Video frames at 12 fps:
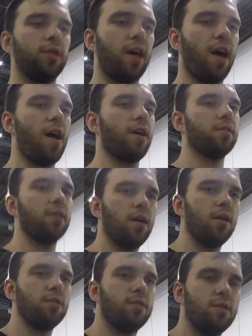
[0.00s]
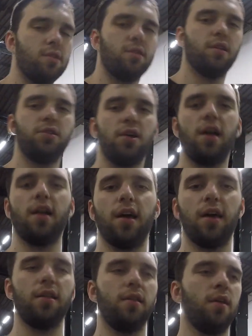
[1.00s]
with a hacksaw is just to try to
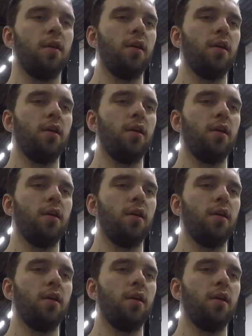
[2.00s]
get